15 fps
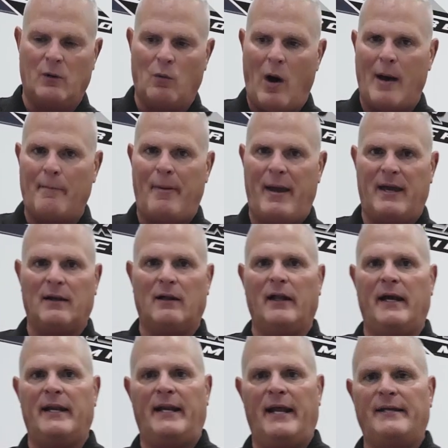watt panel
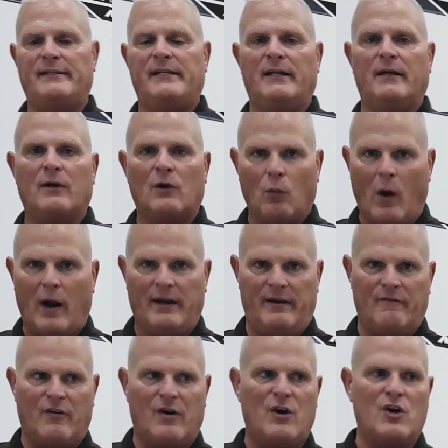and an 1800 watt
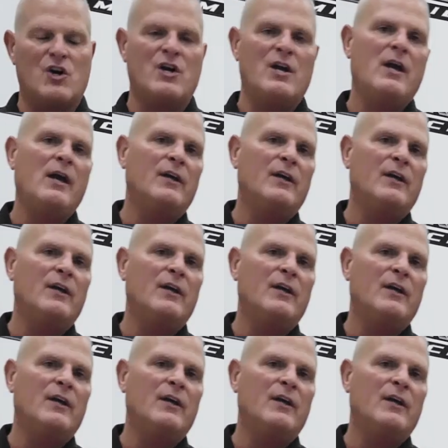inverter.